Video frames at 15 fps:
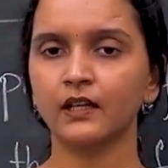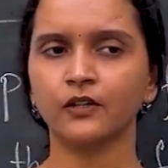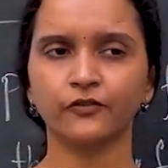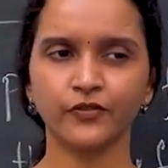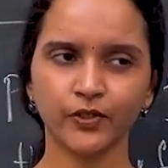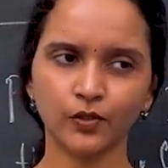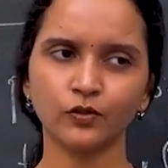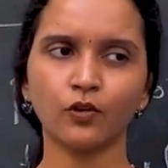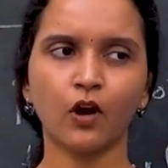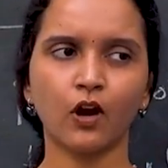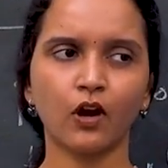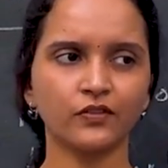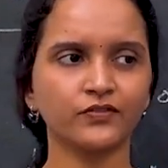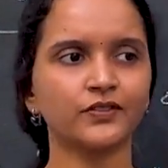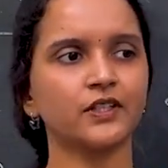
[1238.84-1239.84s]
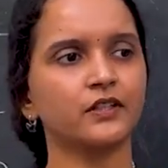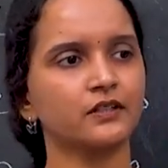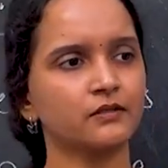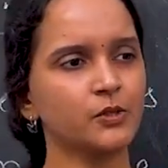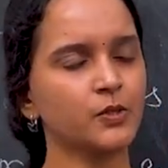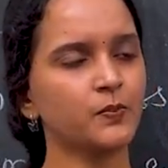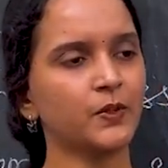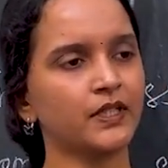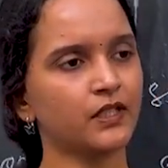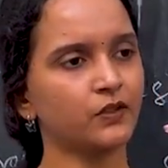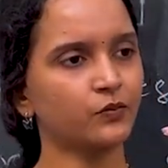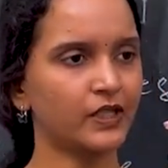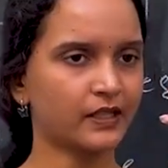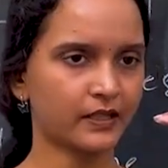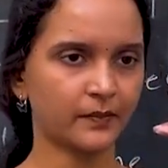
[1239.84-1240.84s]
few of the spirit
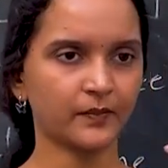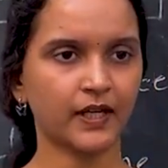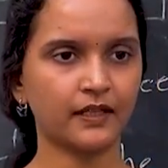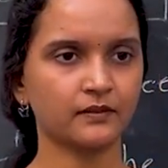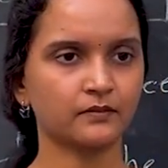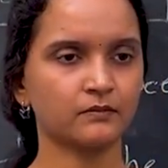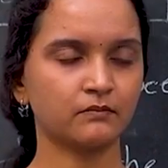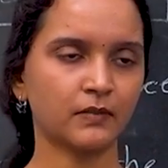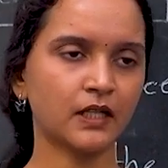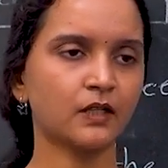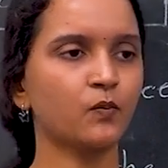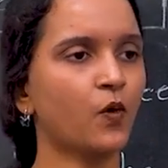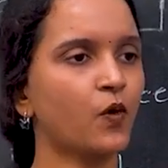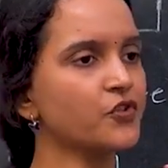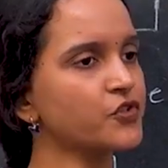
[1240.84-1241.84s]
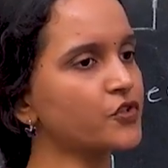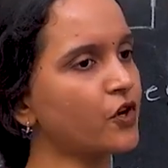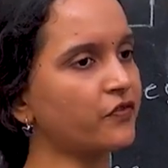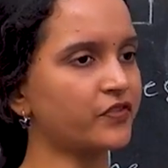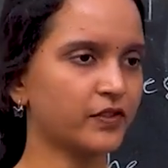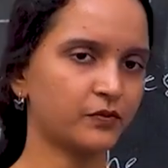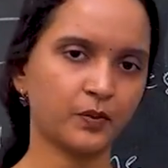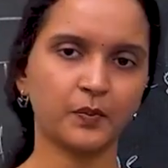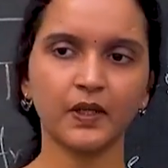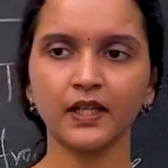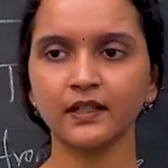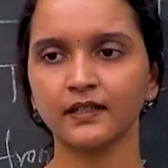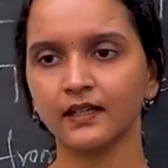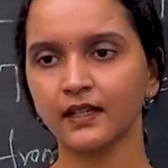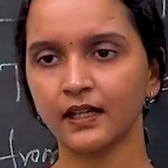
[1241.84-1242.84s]
will remain, but most of it would be
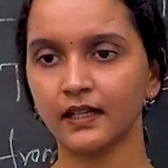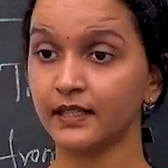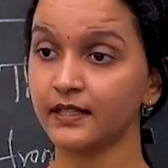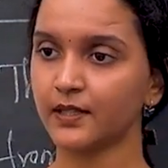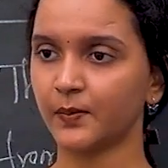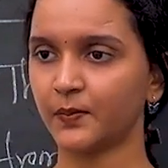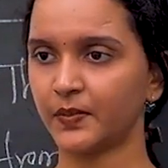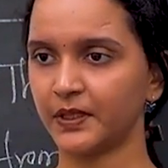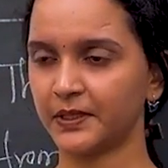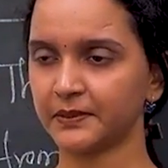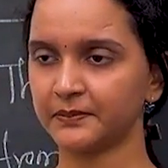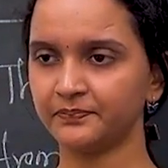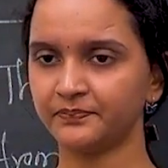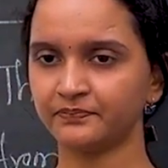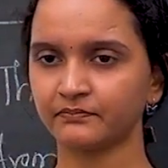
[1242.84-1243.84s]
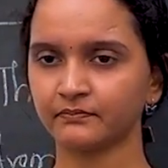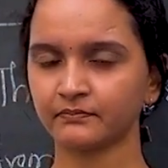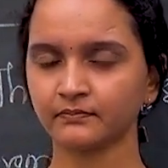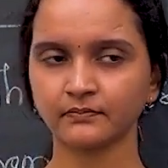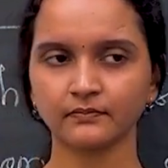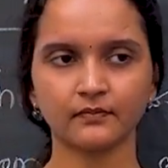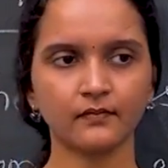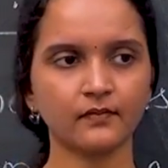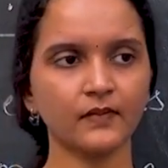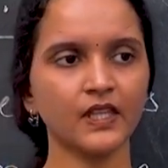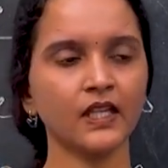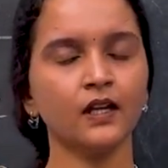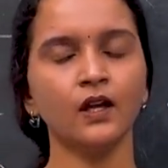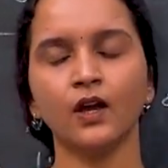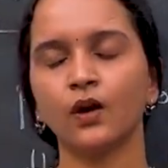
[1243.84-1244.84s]
disappeared.
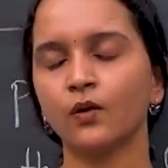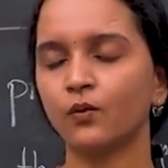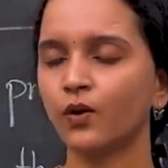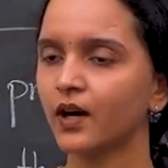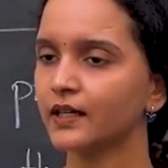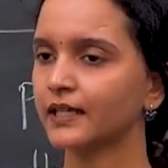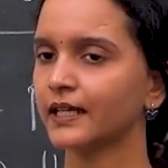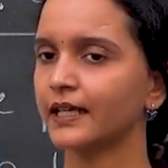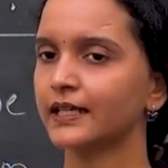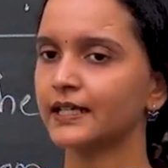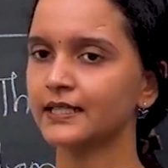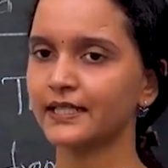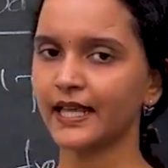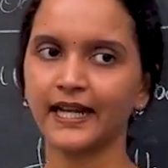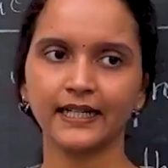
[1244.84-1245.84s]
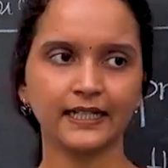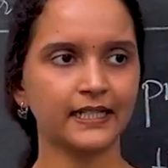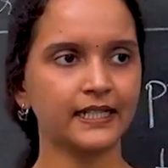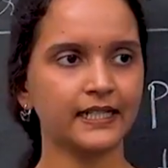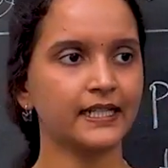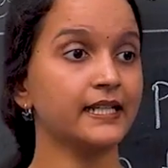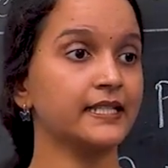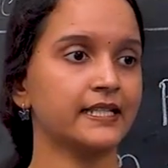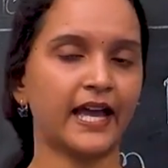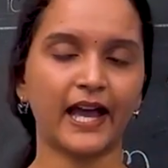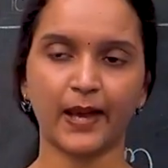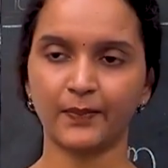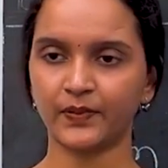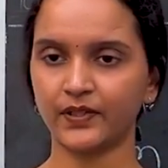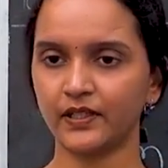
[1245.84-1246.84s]
What exactly is
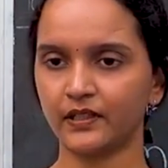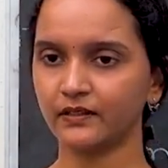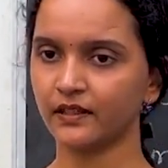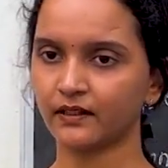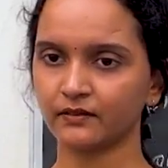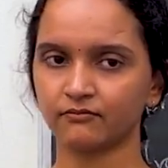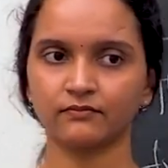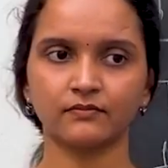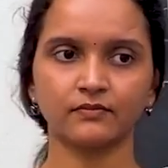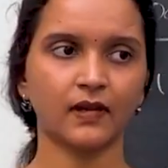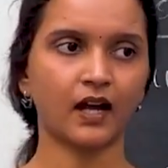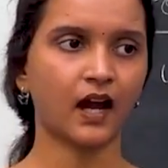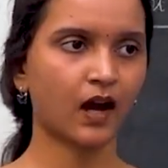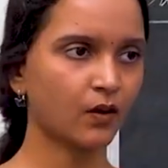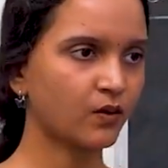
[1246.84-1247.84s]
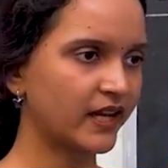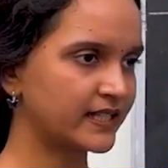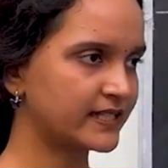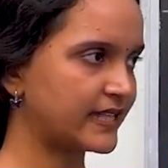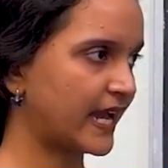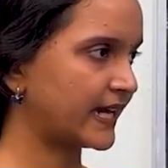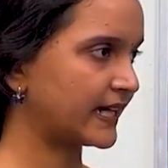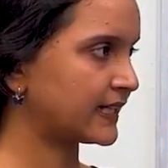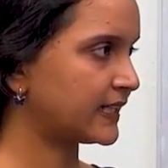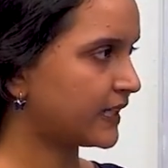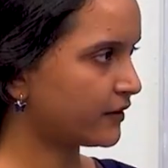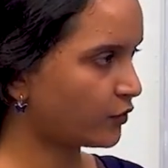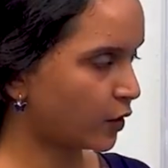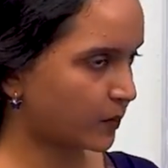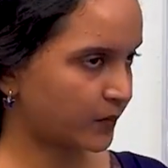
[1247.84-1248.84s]
happening there? How exactly
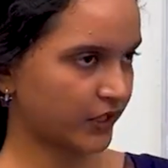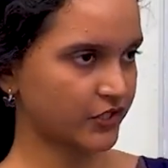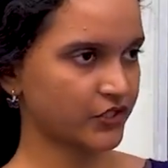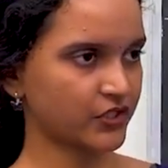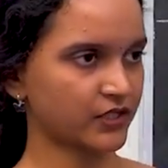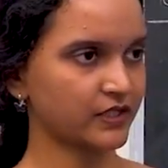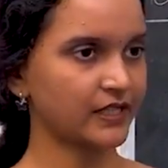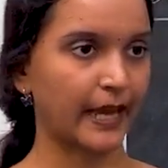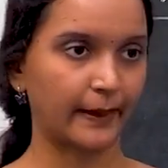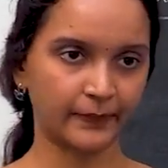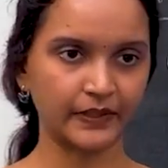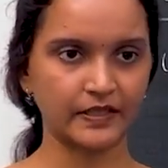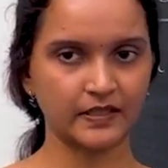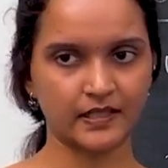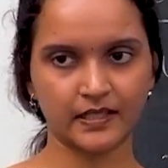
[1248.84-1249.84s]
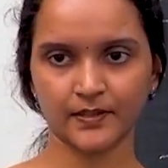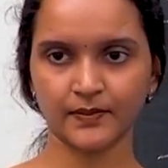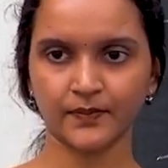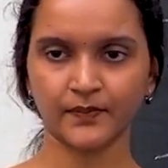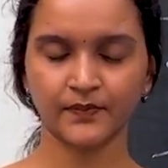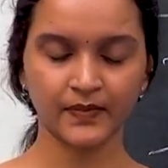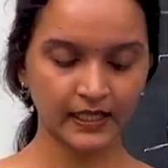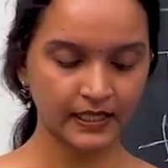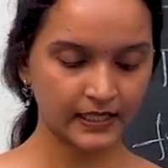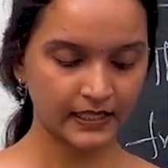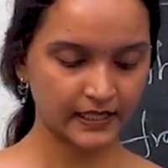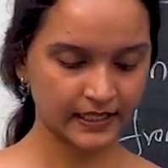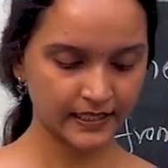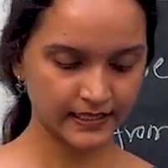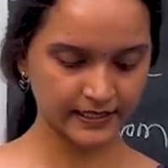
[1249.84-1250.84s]
evaporation happens?
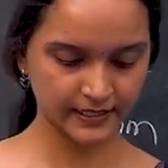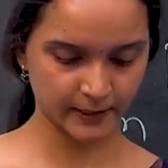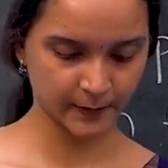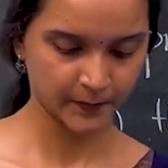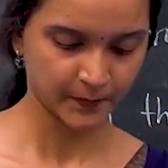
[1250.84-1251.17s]
Let's see.